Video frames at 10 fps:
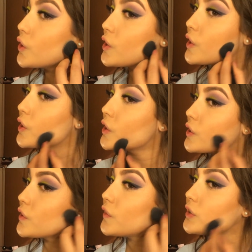And
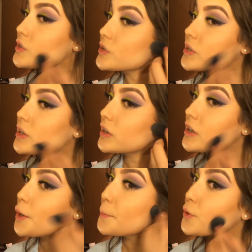this is going to
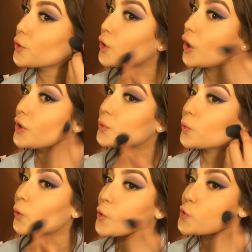clean up your
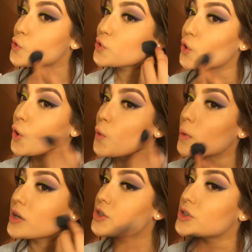contour so
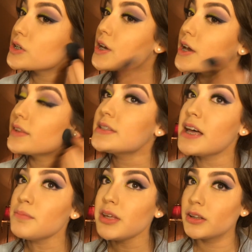much. This
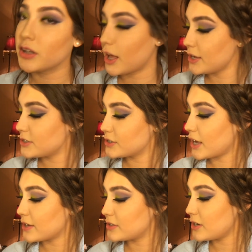helped me a lot.
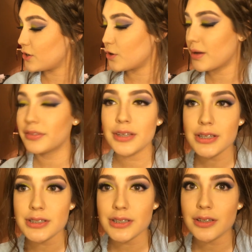I didn't know about
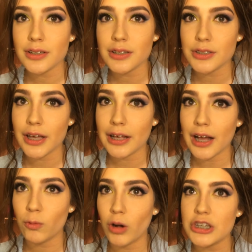this until
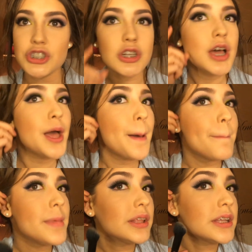I watched
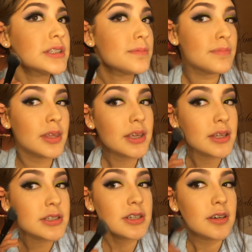millions and
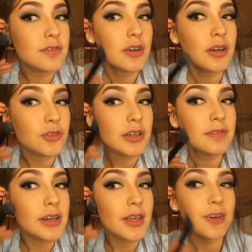millions of contouring
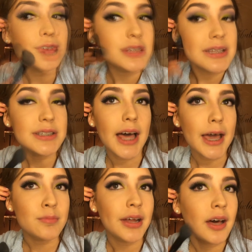videos. But that's the
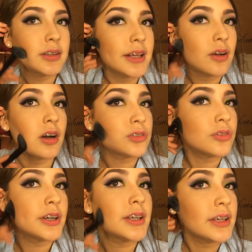hype now, like
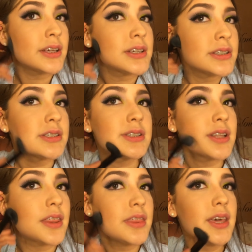contouring is
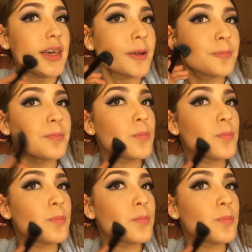the thing.